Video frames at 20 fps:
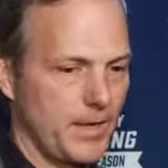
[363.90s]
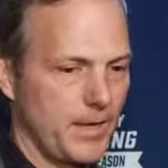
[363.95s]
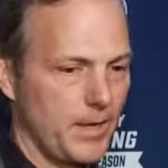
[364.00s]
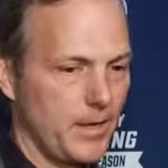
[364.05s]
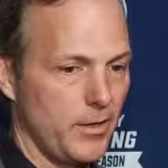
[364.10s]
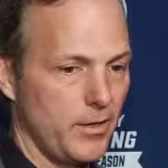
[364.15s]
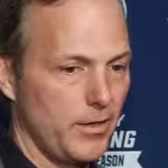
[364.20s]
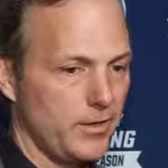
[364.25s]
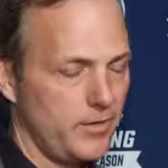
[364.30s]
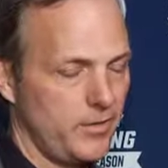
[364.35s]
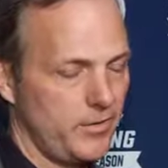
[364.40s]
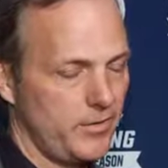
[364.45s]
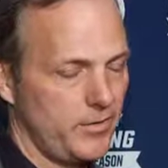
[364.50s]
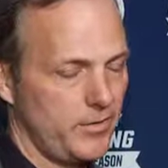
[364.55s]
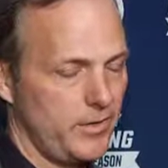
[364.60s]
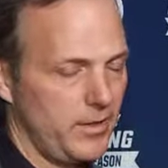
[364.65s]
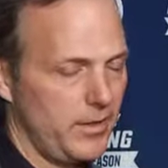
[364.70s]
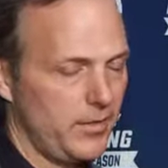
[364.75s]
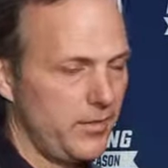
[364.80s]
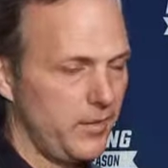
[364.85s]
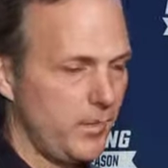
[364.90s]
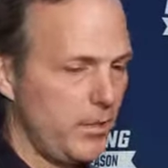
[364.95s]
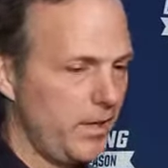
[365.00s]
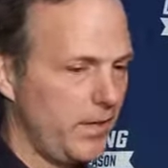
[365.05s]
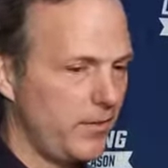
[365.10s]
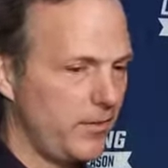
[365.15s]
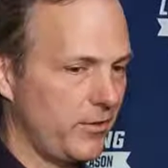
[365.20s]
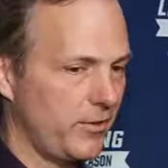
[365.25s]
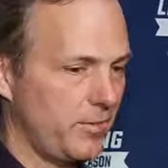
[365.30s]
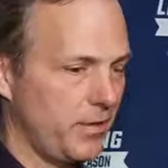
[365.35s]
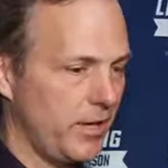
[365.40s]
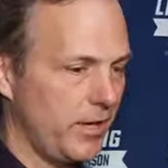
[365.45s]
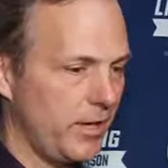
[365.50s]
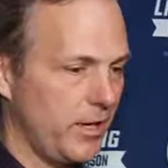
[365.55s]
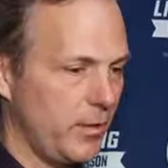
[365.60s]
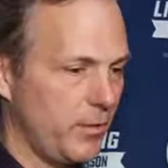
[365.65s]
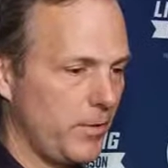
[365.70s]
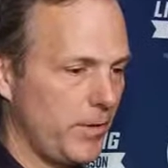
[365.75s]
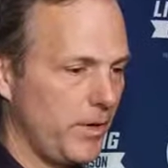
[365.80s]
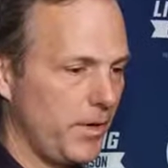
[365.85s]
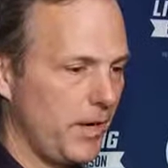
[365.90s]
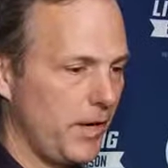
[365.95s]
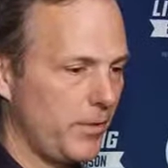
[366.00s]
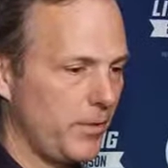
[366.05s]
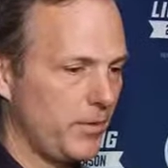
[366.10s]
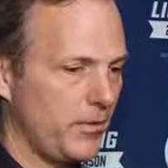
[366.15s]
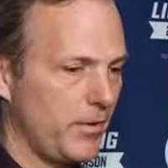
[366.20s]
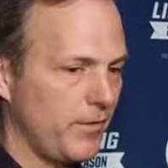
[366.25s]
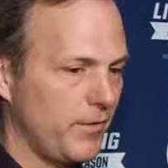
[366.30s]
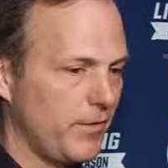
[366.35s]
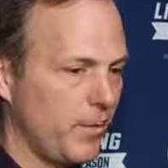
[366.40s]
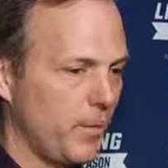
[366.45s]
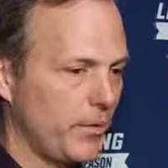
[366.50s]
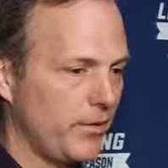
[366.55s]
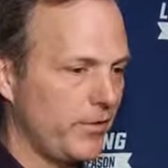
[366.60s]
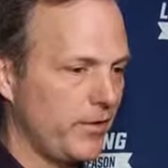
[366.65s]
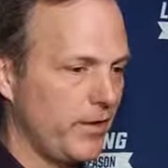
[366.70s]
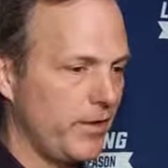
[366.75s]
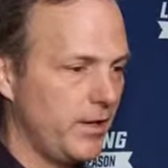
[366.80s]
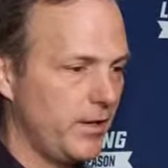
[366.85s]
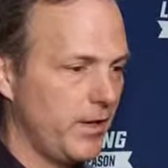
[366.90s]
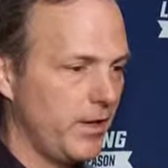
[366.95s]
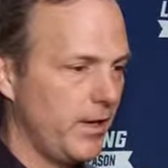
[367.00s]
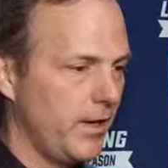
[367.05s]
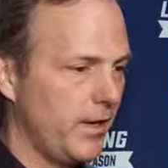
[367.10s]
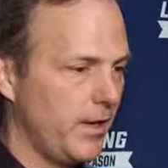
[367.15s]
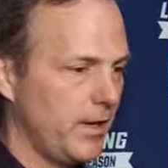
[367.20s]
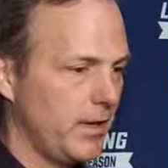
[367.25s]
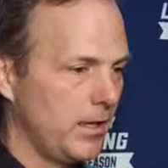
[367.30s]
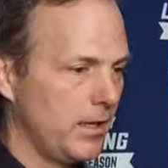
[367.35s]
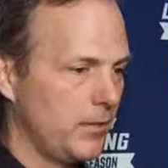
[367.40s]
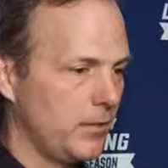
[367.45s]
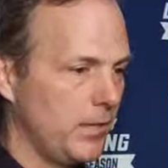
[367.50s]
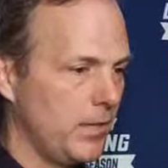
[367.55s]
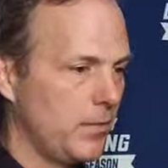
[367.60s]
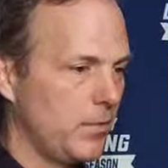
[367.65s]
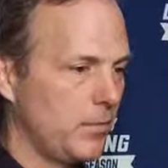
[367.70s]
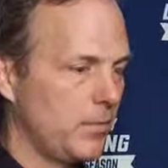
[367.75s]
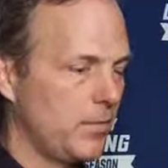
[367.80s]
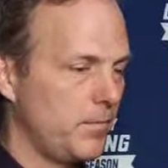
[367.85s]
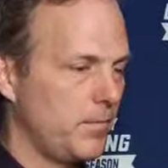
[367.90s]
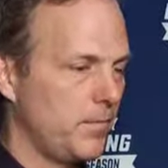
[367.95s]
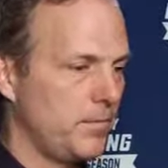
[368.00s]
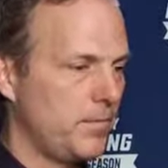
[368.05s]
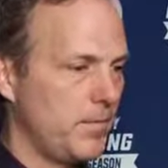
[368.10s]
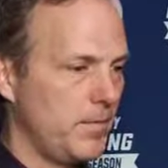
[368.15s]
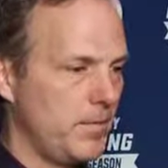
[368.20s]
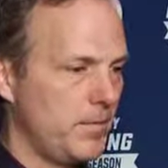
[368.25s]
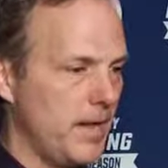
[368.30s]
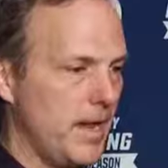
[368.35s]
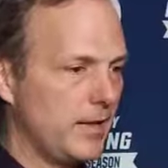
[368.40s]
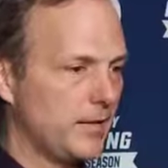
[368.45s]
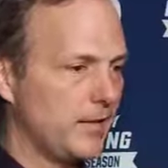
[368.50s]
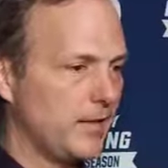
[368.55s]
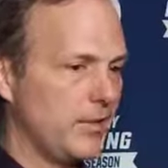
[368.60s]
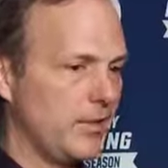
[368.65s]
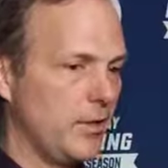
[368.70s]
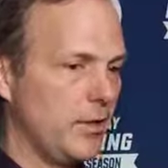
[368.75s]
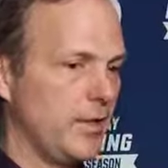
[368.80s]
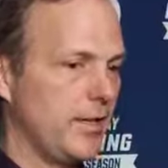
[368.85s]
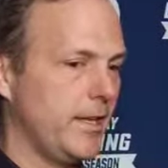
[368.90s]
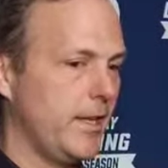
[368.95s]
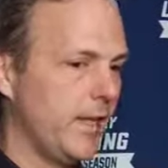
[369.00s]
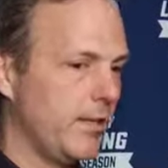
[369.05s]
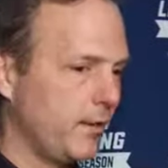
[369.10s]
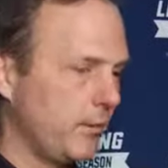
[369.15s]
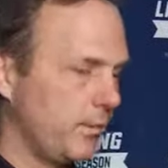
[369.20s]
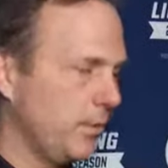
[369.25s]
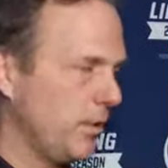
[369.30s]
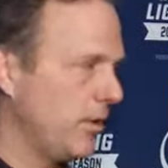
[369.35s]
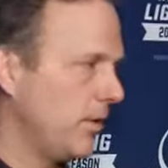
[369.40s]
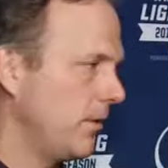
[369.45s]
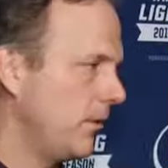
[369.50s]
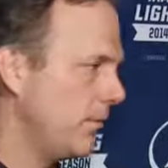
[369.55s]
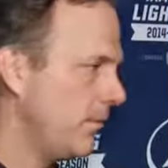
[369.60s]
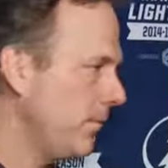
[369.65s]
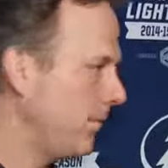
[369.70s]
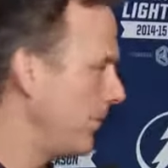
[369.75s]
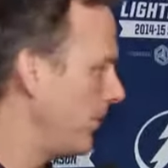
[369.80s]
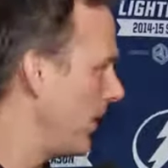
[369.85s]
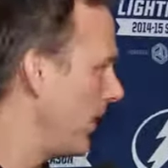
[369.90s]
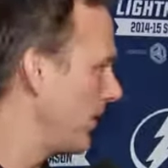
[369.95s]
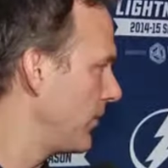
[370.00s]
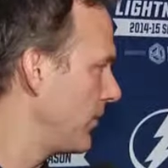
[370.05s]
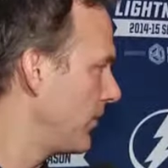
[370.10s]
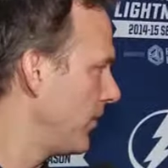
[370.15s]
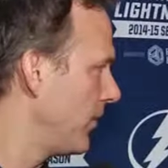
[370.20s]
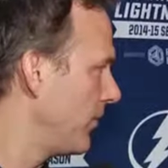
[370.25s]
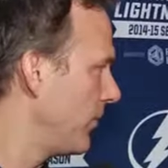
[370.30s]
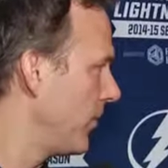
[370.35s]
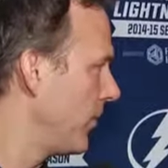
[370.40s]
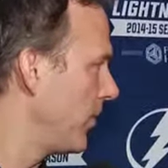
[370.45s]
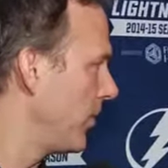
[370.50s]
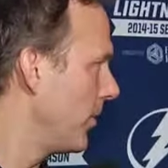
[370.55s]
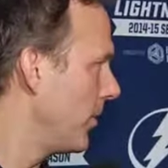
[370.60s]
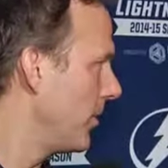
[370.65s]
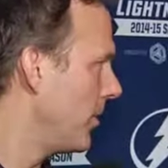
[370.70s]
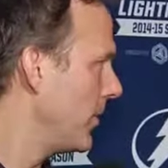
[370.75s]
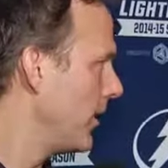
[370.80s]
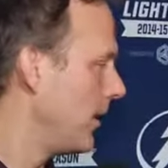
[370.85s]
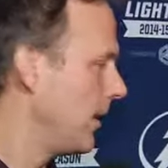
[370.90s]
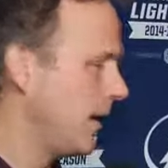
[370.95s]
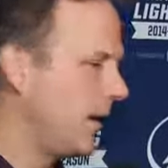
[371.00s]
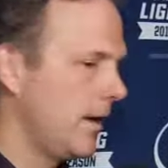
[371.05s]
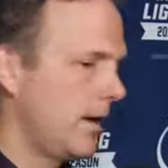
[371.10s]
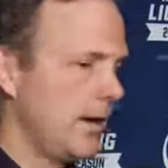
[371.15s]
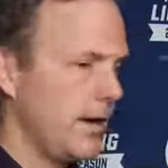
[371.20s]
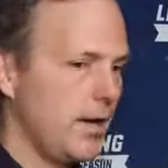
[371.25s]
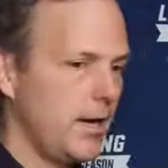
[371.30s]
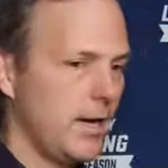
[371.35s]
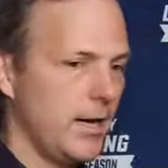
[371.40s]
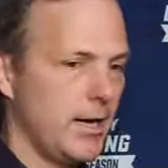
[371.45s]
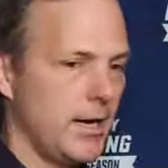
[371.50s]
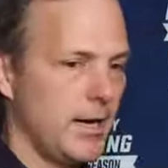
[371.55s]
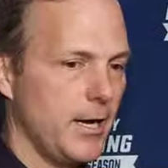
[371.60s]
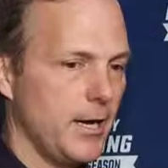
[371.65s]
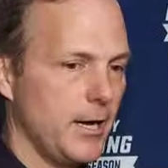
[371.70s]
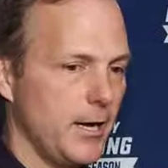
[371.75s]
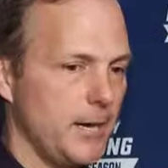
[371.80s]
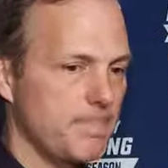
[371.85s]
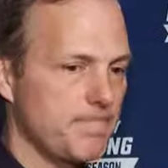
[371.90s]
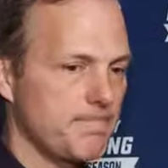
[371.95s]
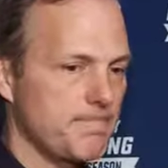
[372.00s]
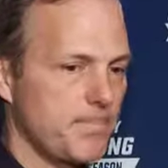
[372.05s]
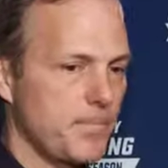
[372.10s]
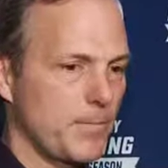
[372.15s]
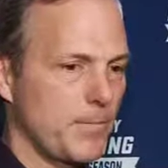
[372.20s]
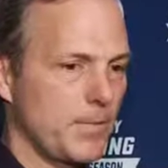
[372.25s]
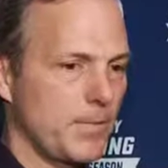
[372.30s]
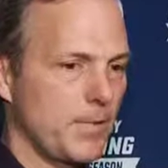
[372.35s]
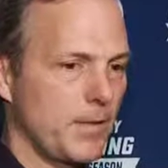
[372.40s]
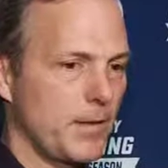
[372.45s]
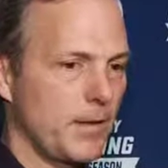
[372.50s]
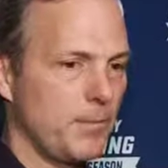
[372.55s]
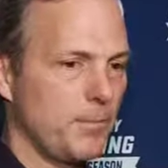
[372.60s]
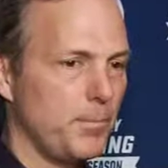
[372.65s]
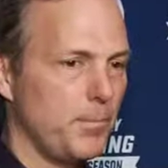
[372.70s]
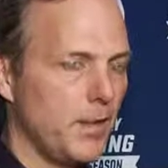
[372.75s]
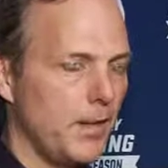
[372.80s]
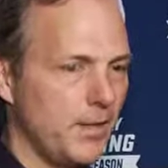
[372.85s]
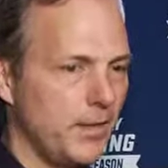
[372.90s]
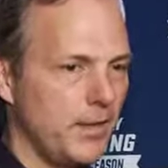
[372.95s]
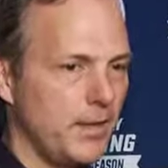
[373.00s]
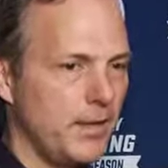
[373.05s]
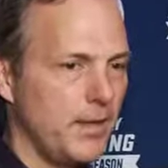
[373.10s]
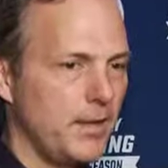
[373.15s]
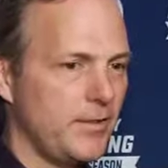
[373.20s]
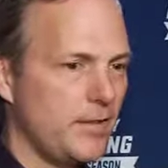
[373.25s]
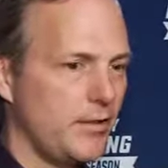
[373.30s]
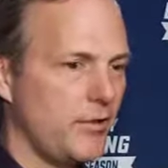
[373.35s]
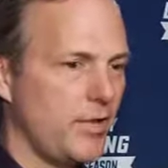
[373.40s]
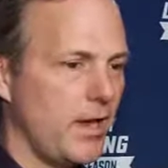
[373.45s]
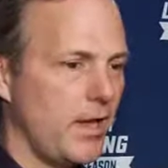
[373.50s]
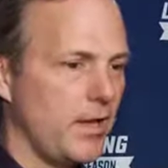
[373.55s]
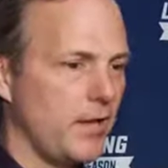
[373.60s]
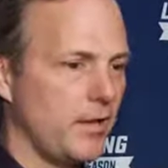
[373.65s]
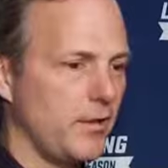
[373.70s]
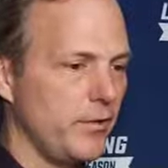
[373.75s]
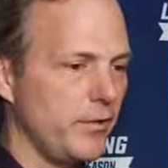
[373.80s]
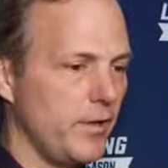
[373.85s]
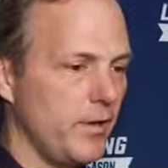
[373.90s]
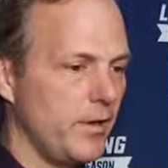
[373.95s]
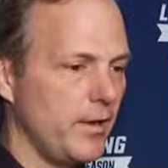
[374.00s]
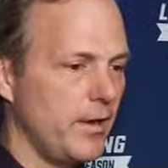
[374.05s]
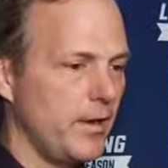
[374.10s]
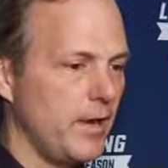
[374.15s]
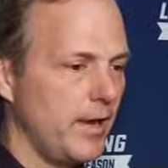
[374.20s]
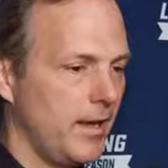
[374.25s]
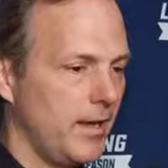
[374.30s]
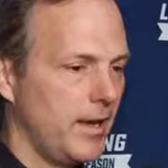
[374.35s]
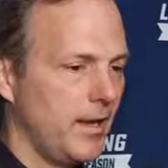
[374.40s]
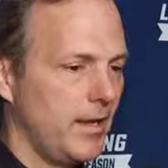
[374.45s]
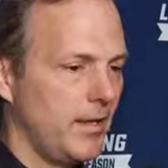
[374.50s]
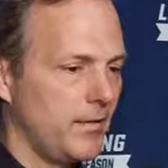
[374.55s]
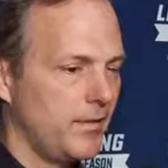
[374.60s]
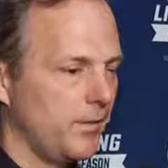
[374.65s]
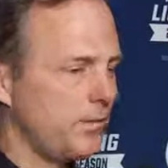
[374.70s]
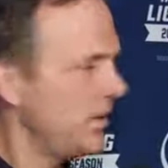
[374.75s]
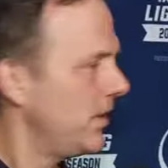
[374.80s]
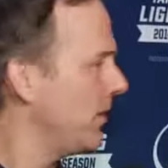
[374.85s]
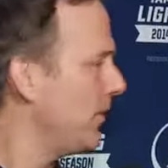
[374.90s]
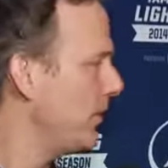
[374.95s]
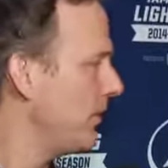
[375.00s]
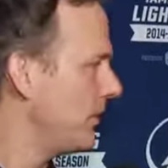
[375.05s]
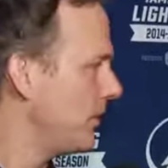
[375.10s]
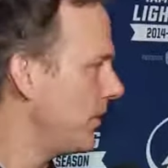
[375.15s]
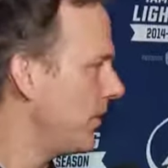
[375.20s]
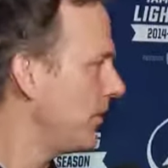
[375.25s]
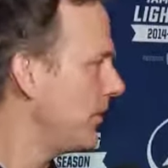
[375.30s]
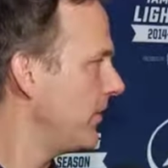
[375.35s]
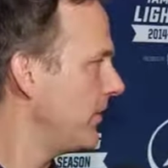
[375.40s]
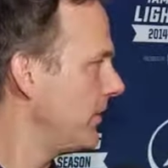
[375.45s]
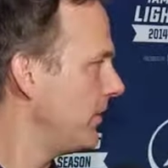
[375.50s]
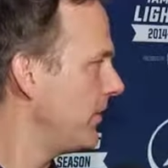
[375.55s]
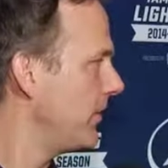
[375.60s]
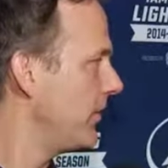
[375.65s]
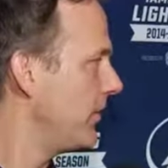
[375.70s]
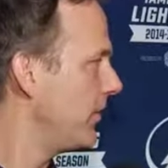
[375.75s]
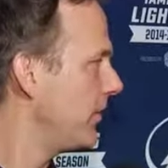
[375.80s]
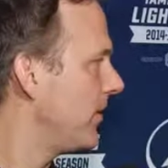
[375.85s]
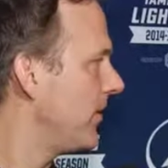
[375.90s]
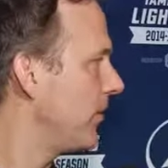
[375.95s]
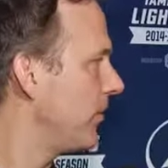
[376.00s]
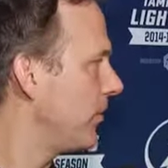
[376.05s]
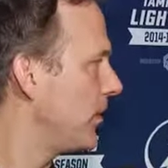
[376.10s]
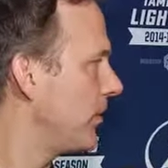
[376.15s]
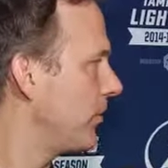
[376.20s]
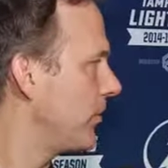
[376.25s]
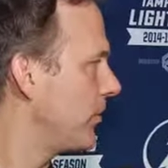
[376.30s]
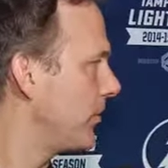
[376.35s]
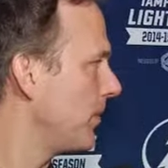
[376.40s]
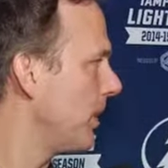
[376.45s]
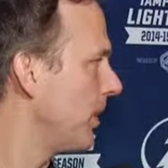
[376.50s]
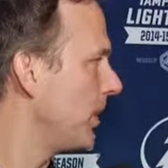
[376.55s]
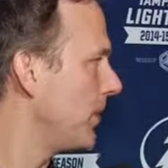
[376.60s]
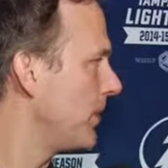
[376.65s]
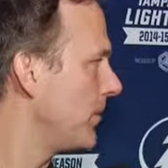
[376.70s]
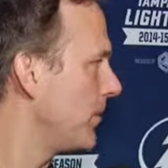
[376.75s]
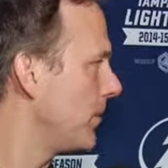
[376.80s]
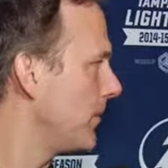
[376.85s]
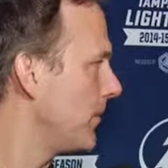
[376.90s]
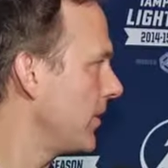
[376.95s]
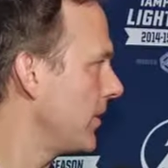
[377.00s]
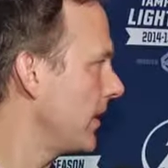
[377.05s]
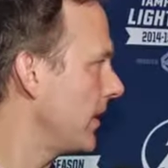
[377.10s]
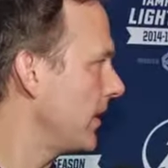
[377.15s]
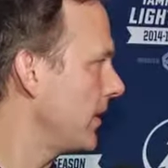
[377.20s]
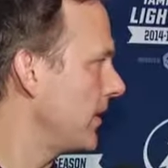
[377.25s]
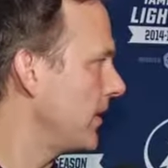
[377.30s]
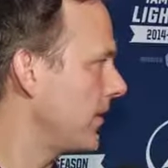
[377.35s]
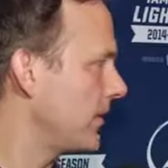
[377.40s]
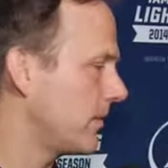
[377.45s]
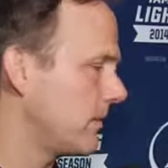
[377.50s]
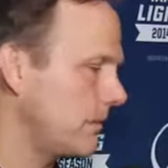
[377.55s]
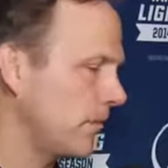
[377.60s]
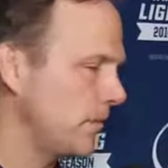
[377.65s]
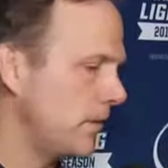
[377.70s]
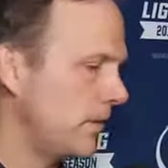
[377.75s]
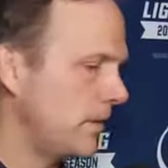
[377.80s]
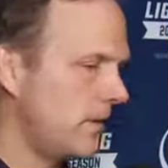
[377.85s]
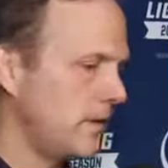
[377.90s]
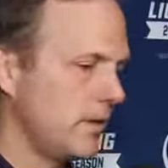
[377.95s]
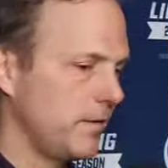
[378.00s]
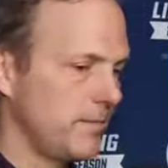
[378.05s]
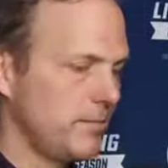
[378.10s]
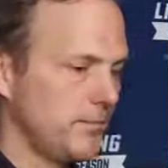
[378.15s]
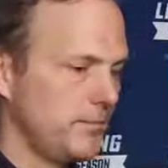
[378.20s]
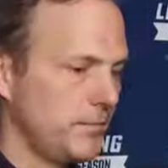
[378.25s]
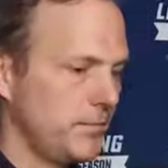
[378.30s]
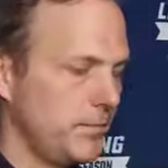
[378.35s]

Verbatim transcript: I don't know. It's just it's the way this is playing out right now. It's unfortunate because we don't necessarily get to put our best foot forward. Um, but it's a challenge, and sometimes you want to see if your team can respond in something like this. Um,